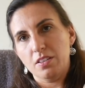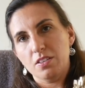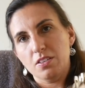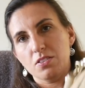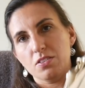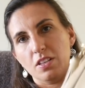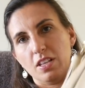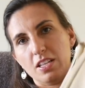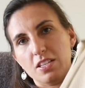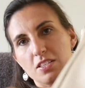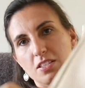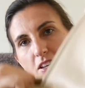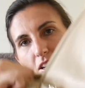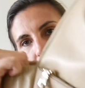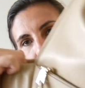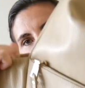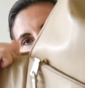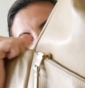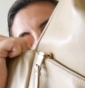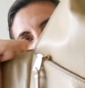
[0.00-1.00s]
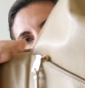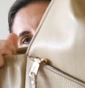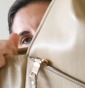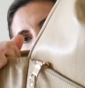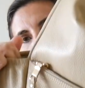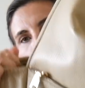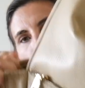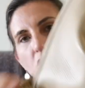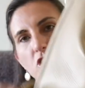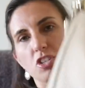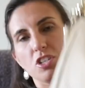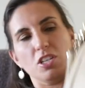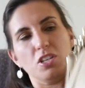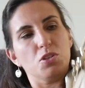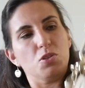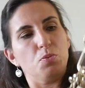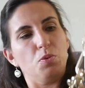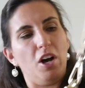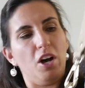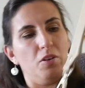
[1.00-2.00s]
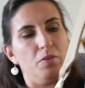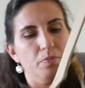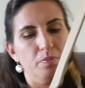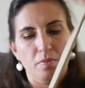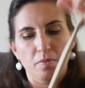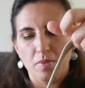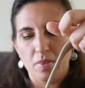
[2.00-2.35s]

So that's nice, and they are stretchy as well.